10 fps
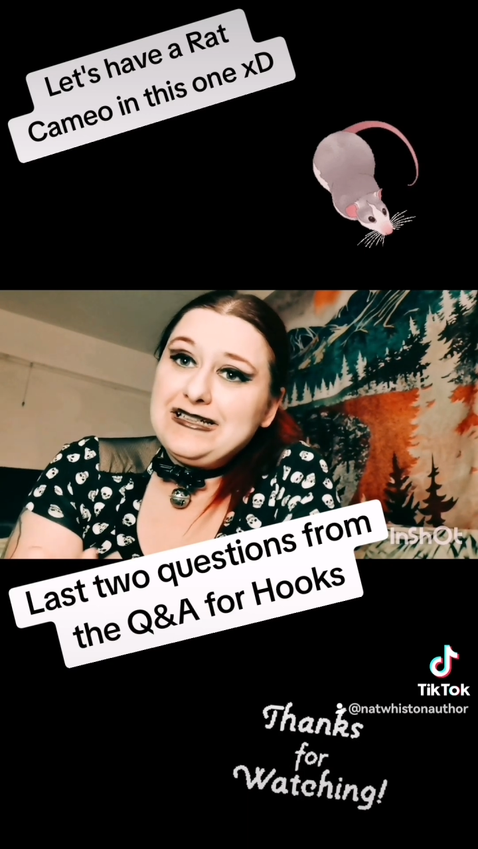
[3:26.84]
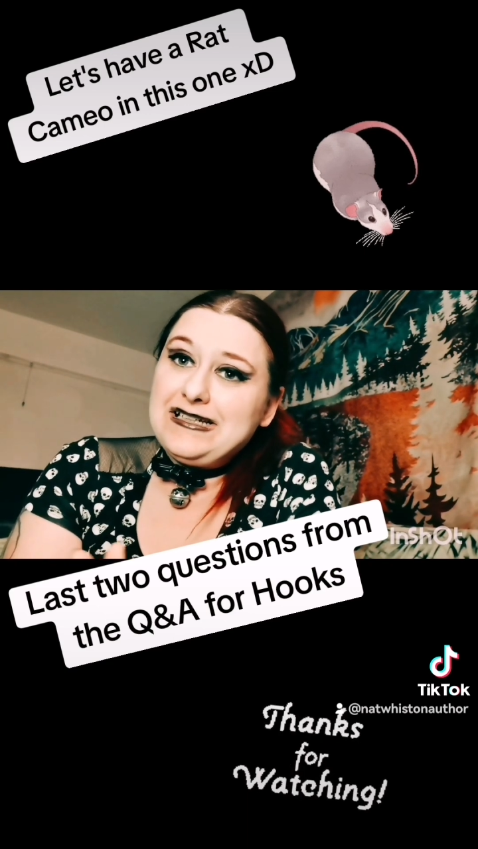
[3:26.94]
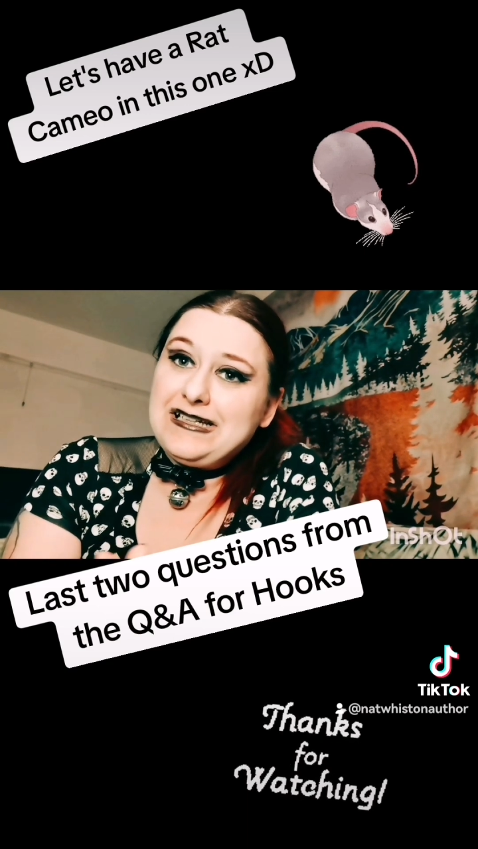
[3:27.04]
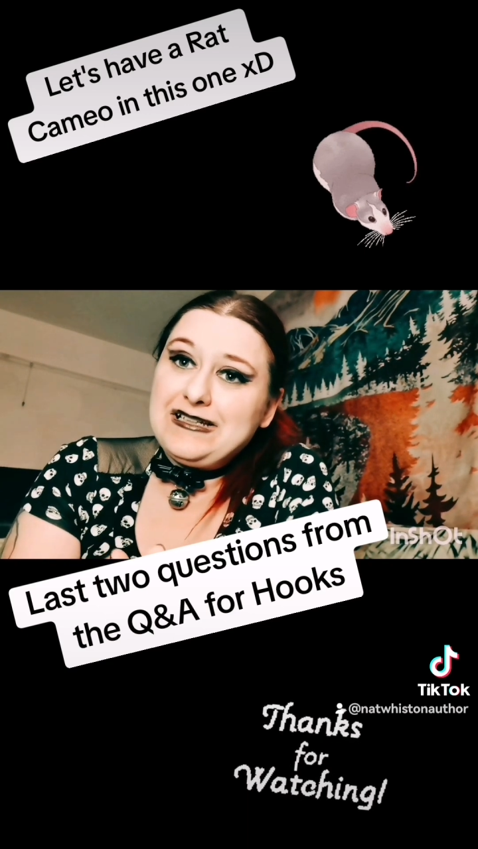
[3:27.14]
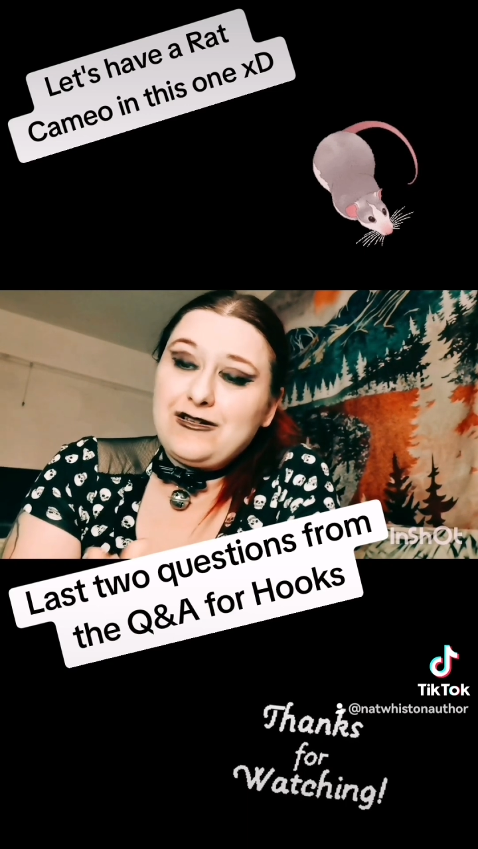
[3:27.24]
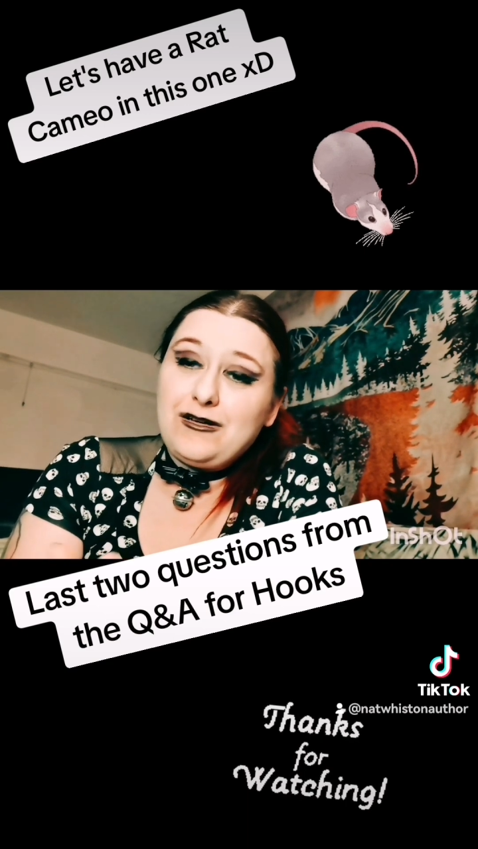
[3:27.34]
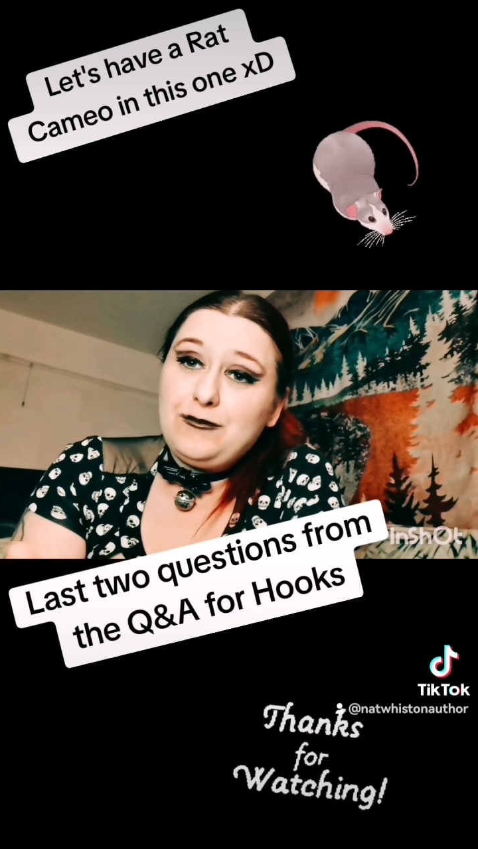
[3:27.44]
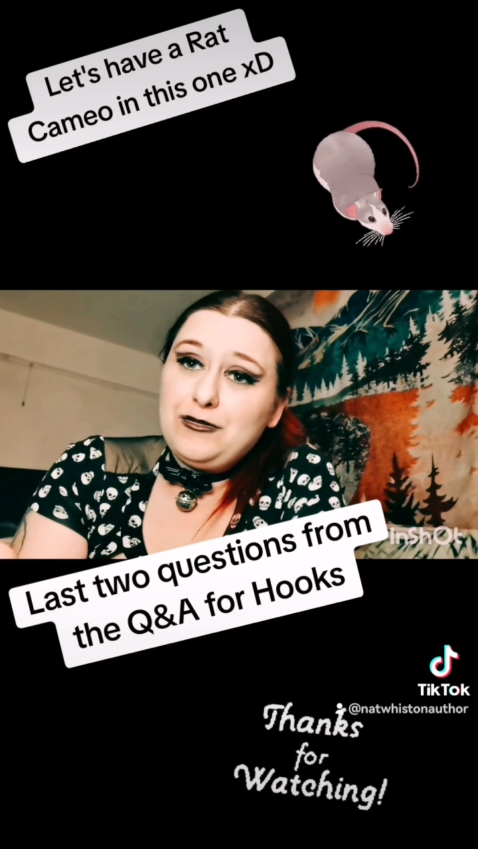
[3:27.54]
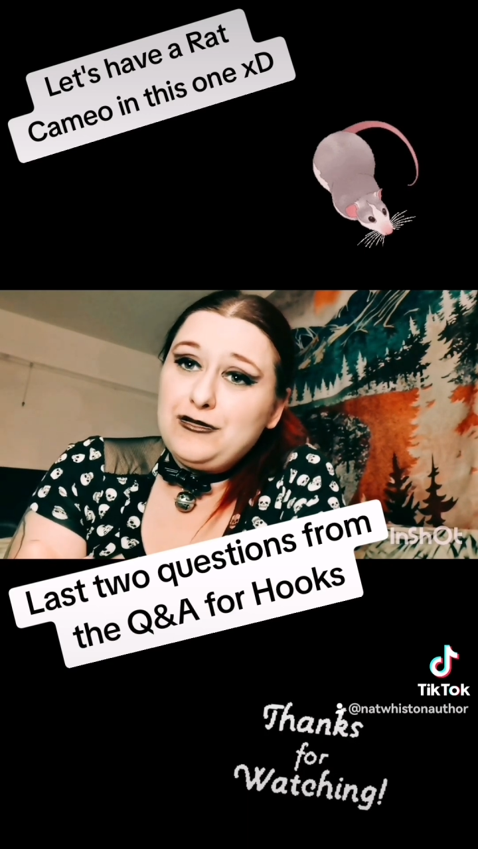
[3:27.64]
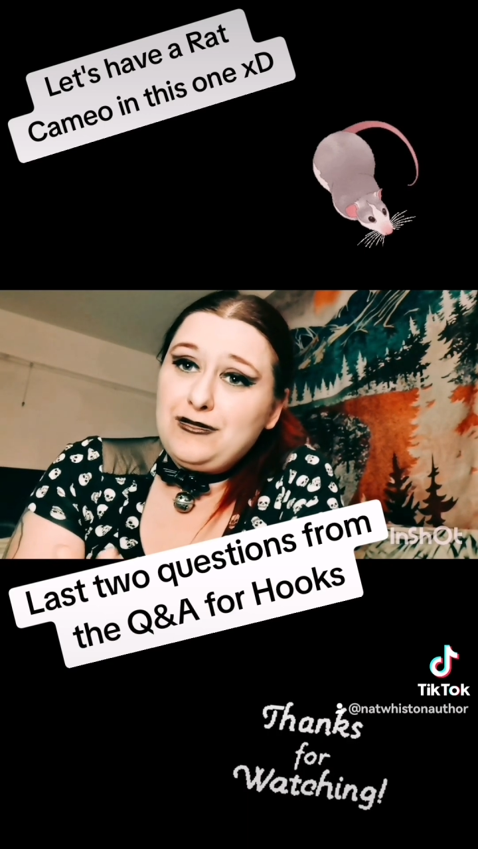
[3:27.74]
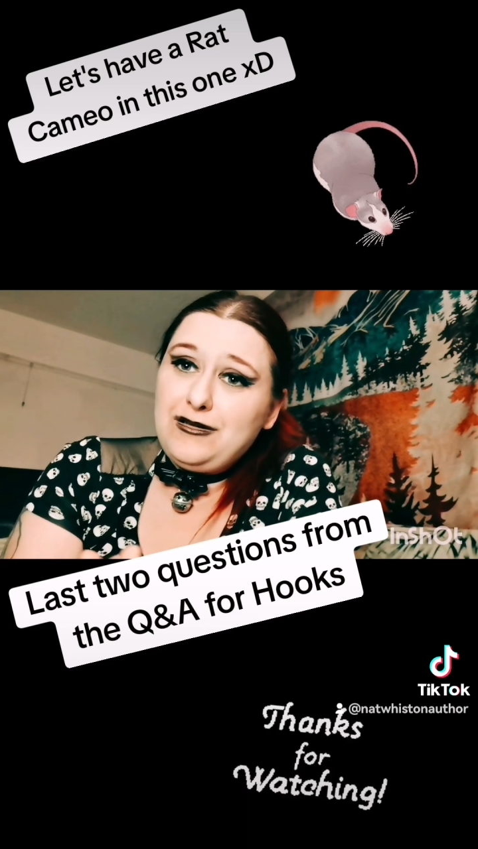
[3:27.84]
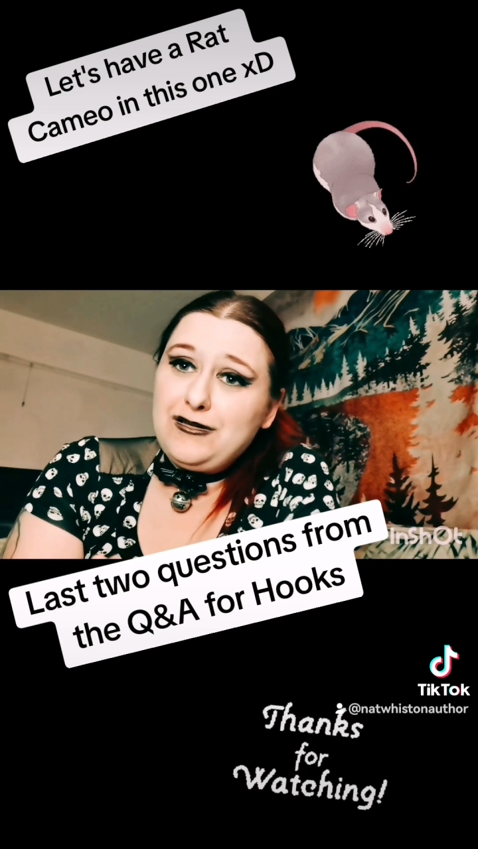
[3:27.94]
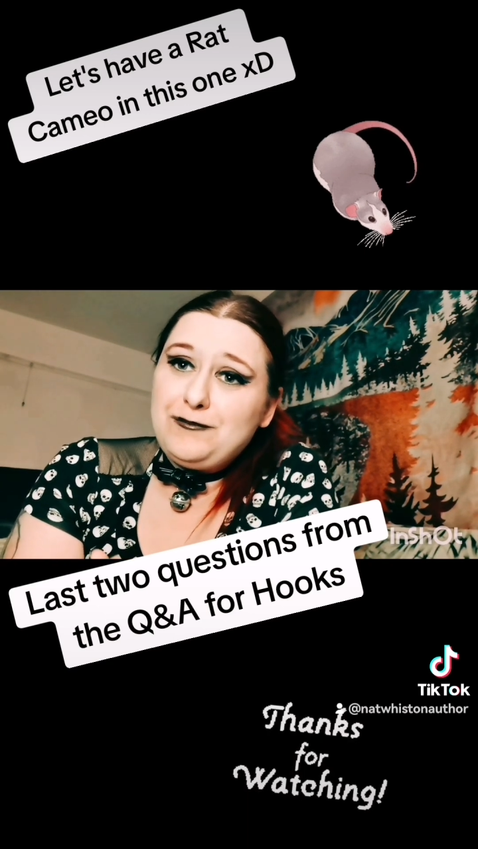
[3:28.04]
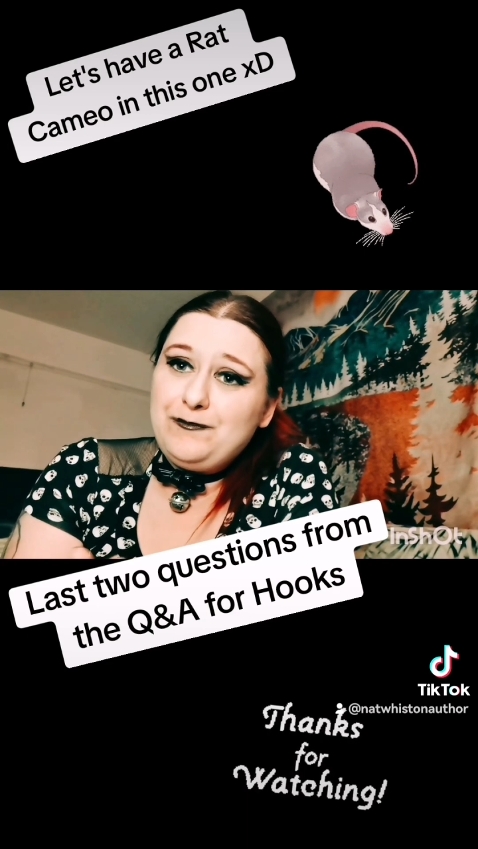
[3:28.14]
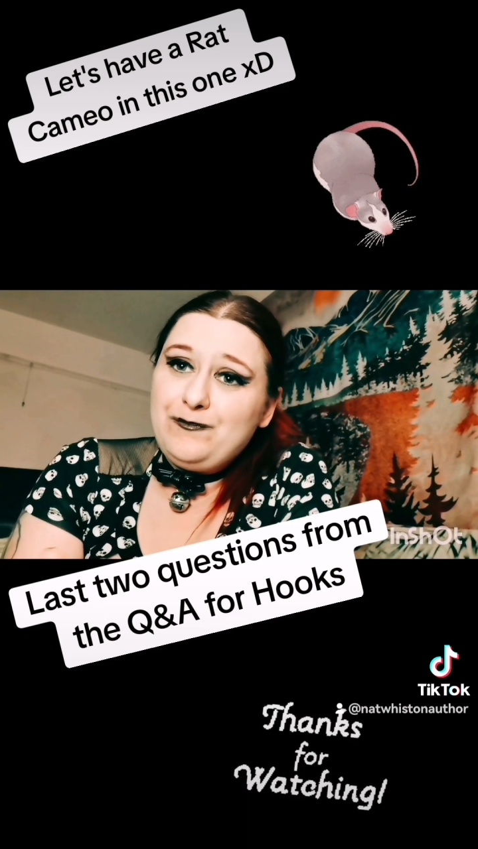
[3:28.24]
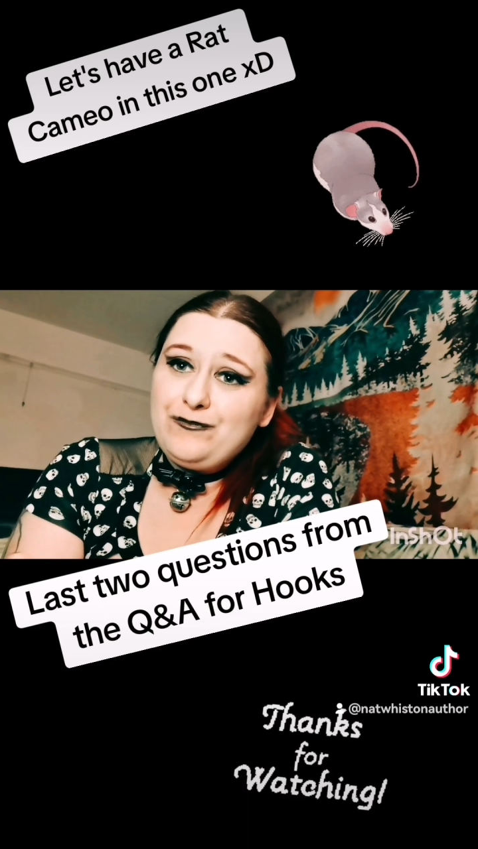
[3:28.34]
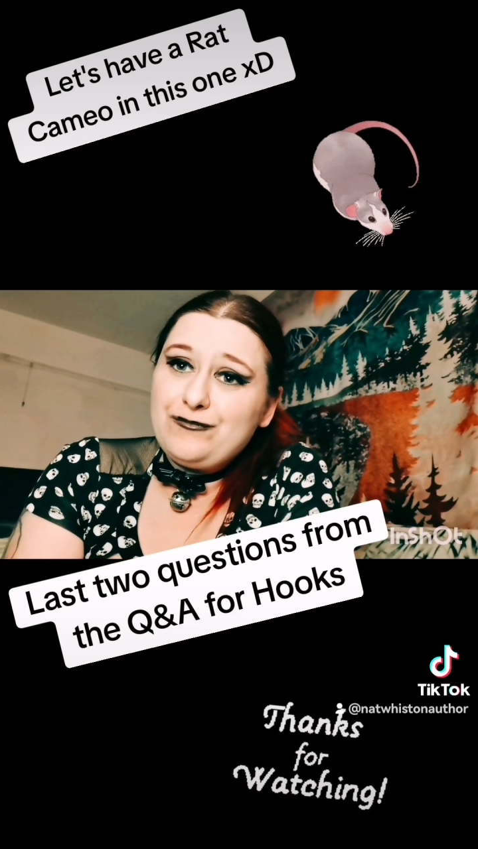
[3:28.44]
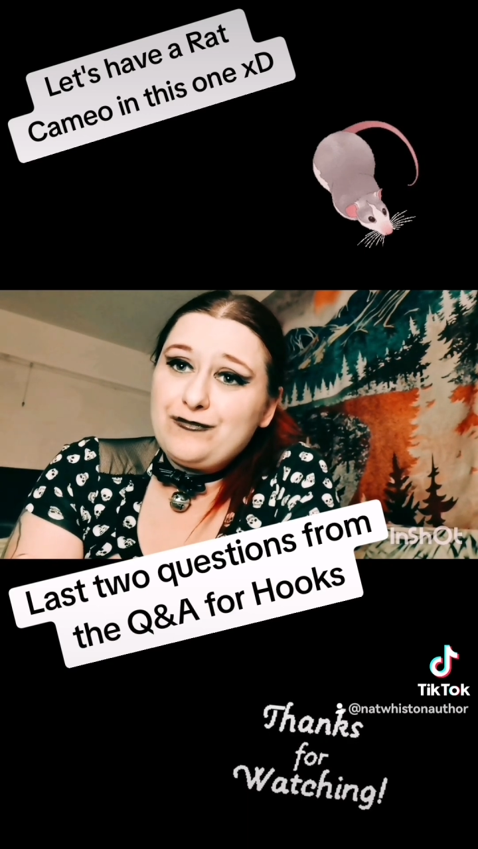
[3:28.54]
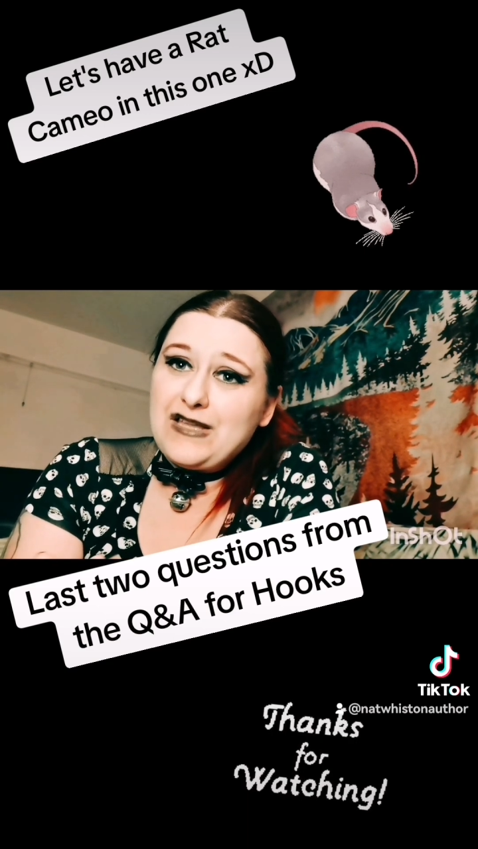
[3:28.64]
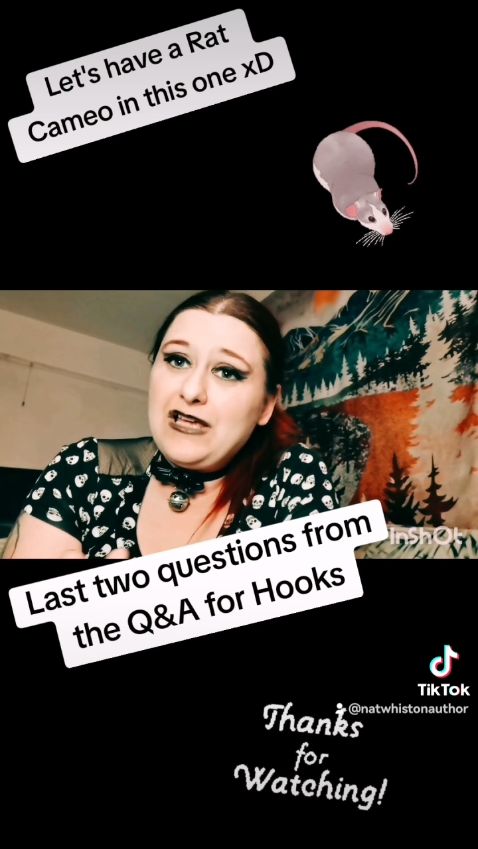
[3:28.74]
and I will um,
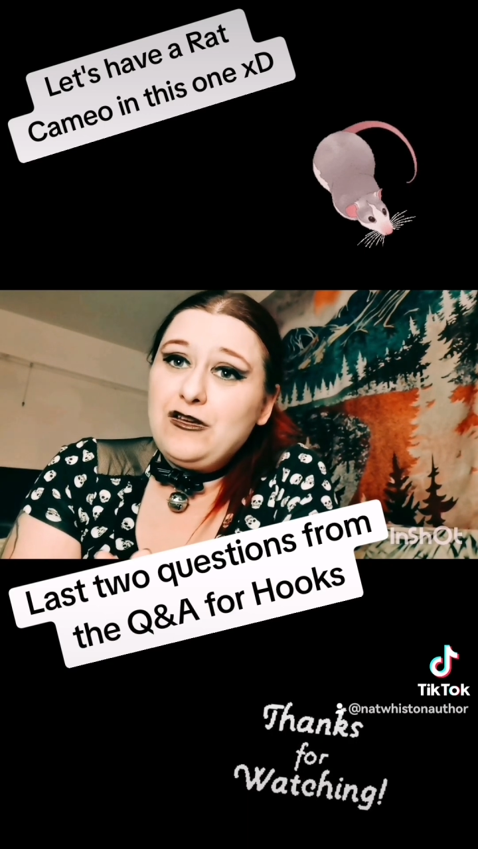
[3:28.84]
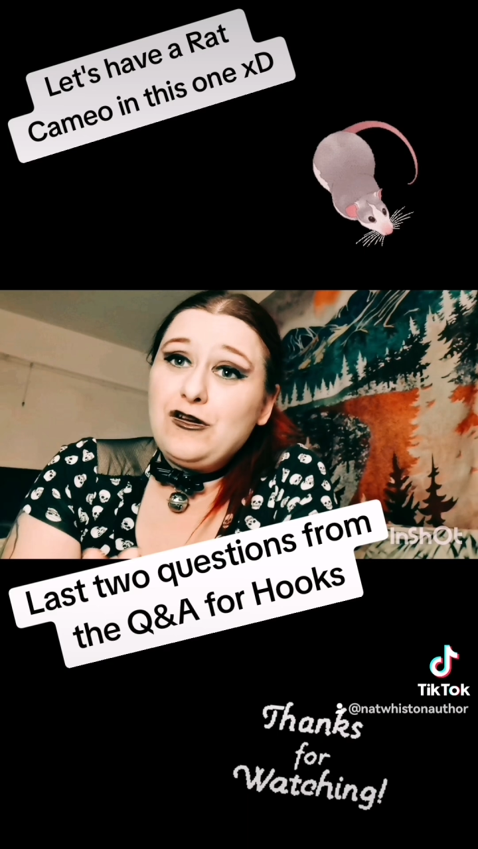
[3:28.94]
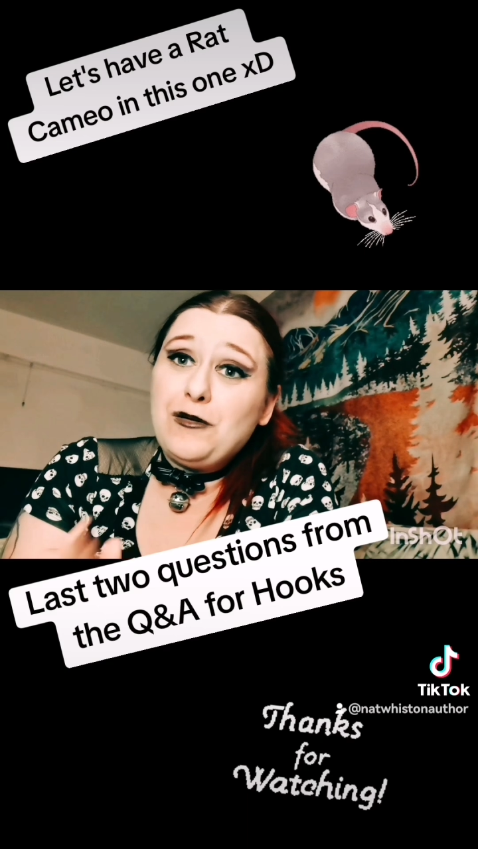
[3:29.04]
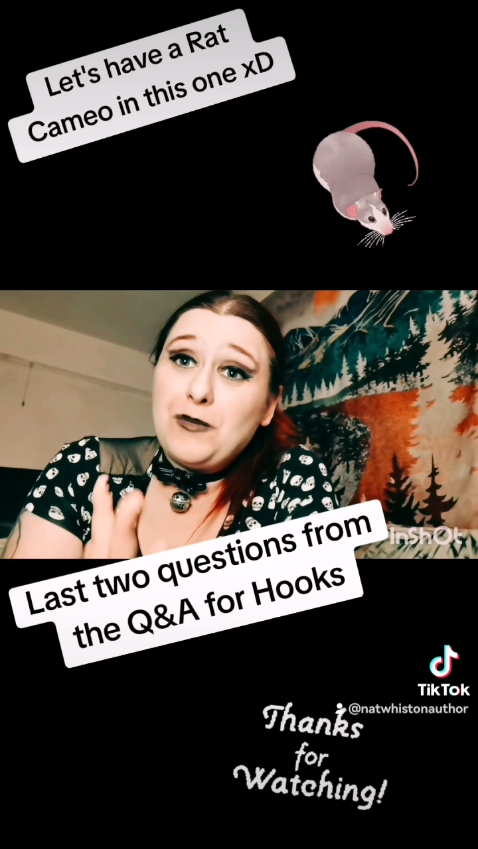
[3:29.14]
let you know.